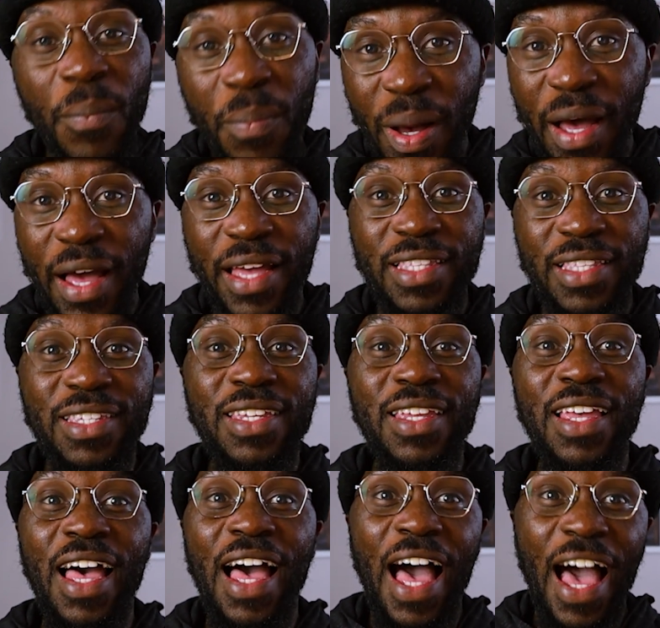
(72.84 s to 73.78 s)
But
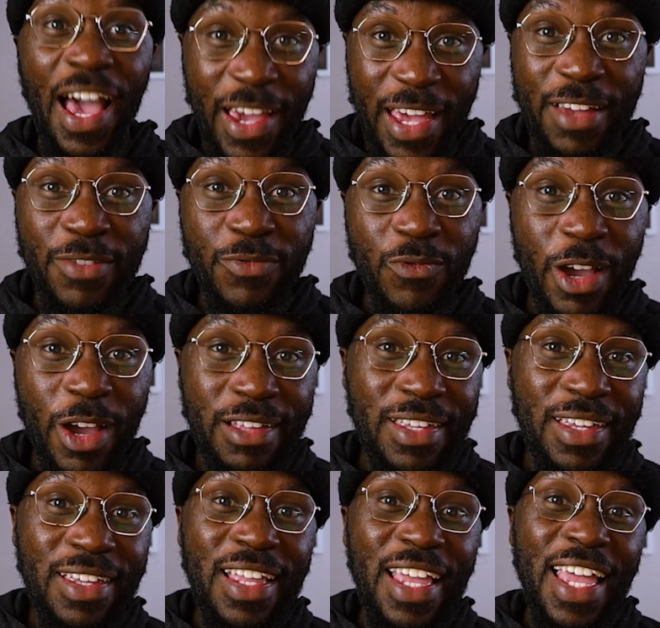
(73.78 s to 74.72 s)
I had
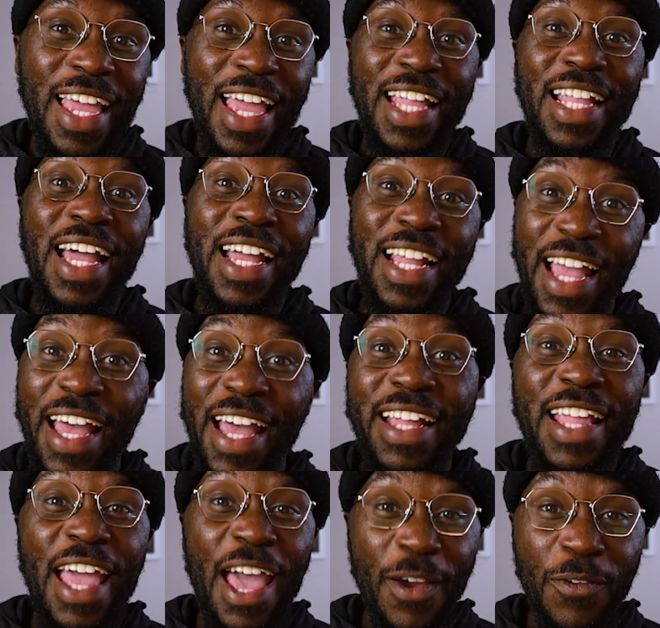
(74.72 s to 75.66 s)
rented it and I
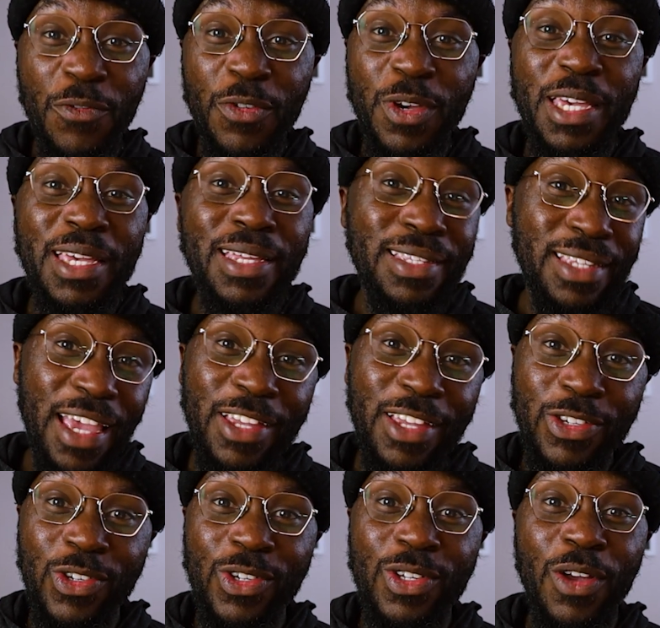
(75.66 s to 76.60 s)
had every
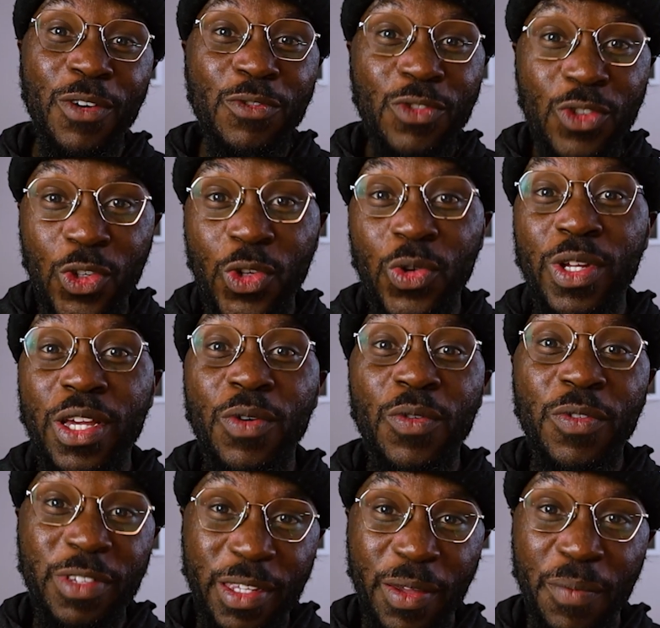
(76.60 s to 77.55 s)
intention of shooting
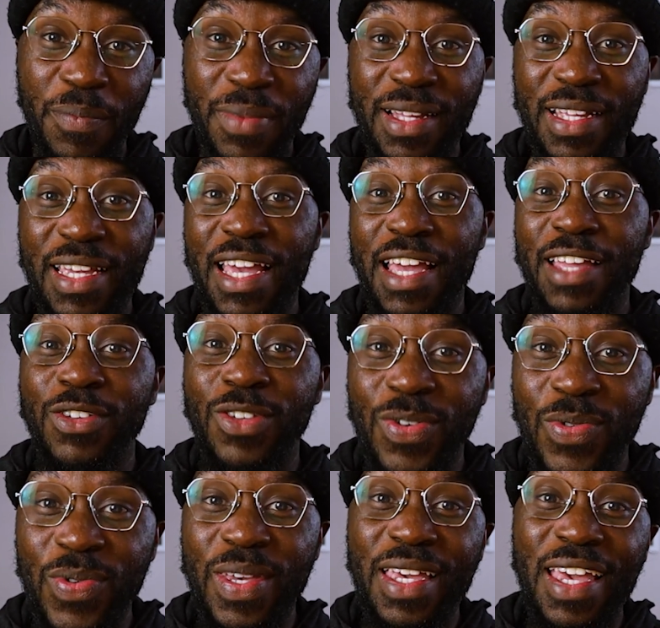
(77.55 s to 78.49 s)
with somebody and
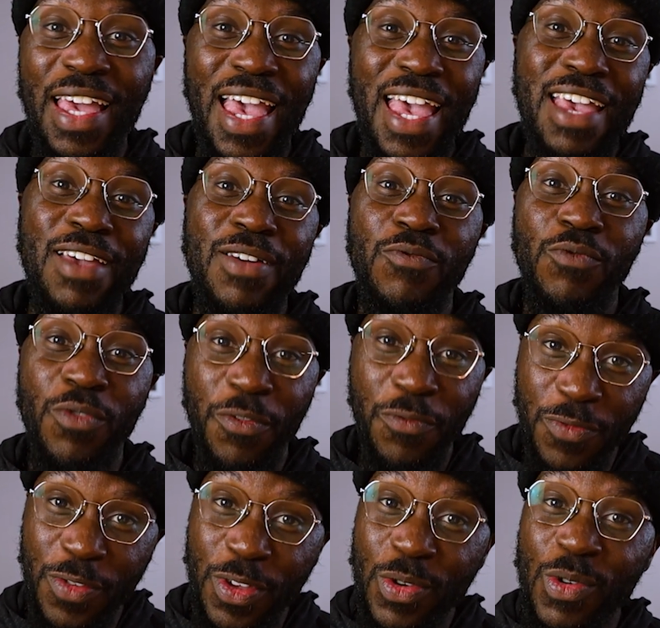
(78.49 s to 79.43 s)
doing a A
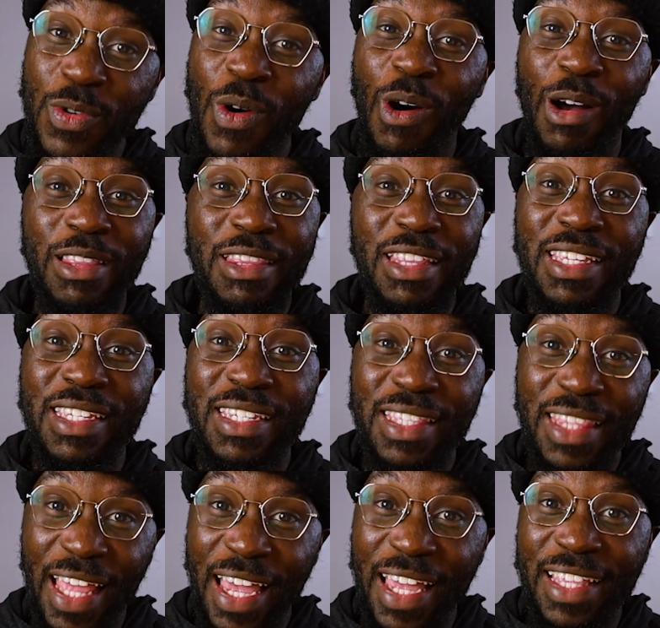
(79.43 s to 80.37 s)
review on
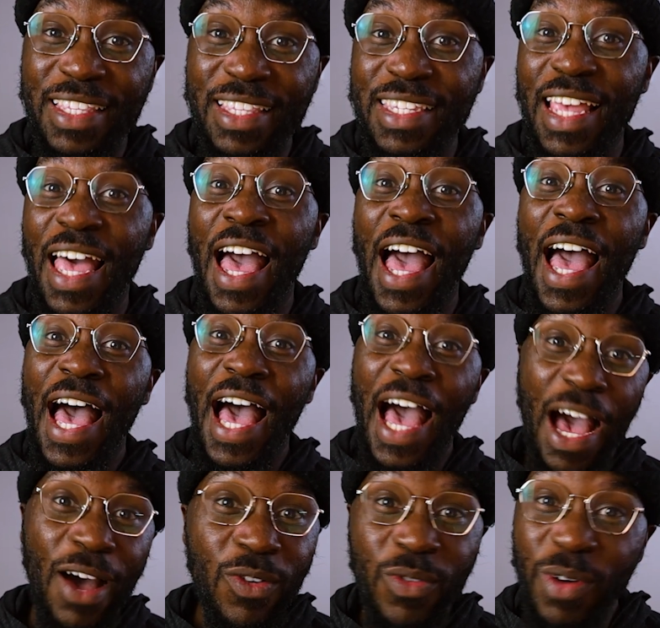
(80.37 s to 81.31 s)
this lens.
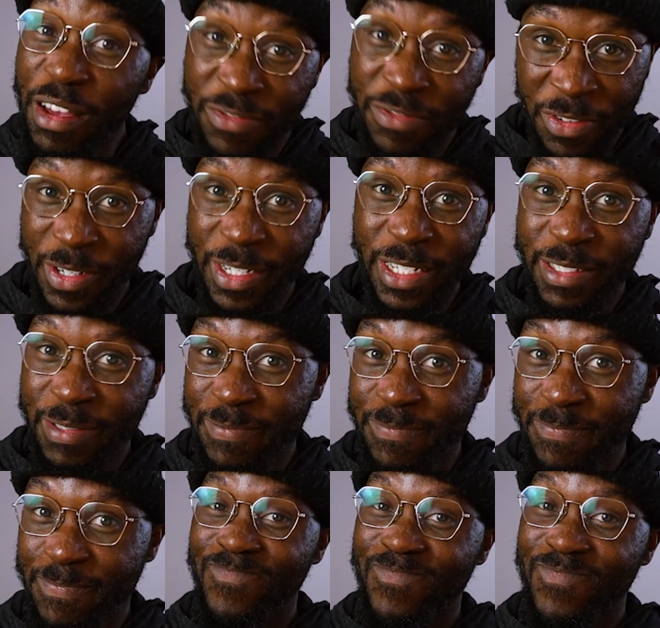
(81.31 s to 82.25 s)
However,
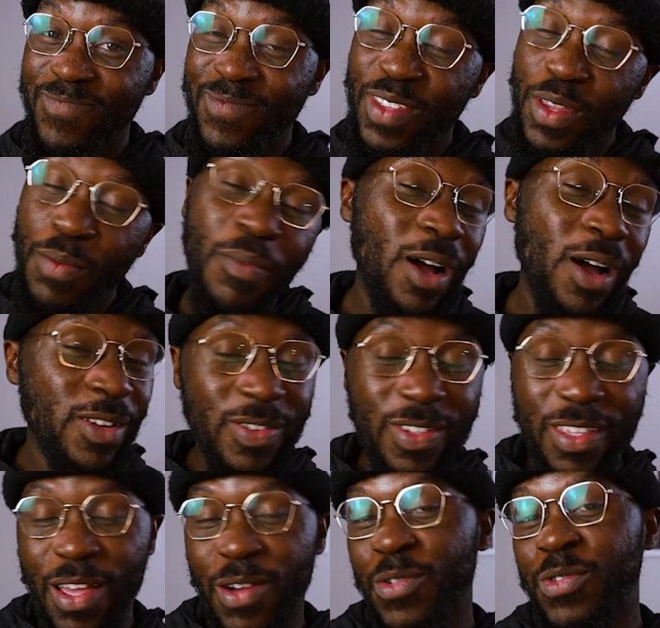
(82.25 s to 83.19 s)
the
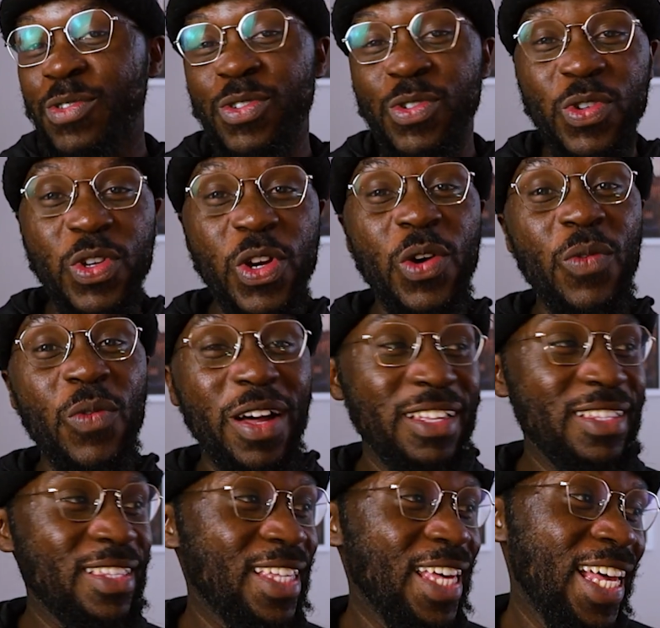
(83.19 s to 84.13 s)
model that I was shooting
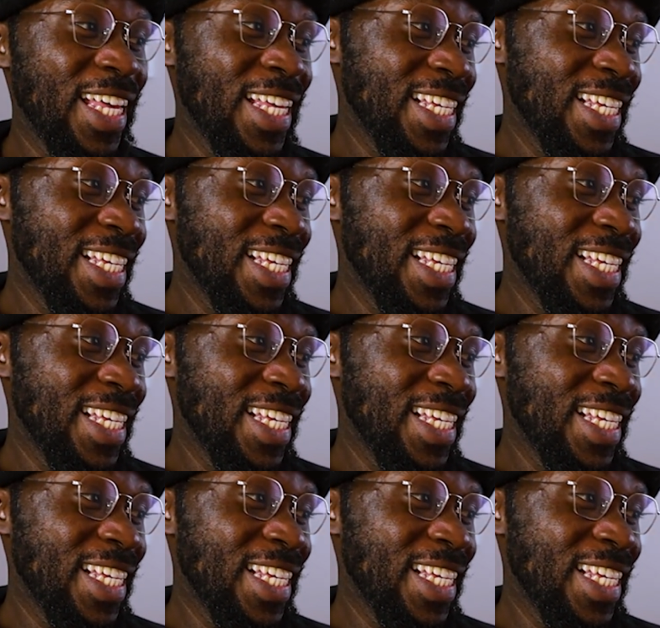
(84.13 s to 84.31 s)
with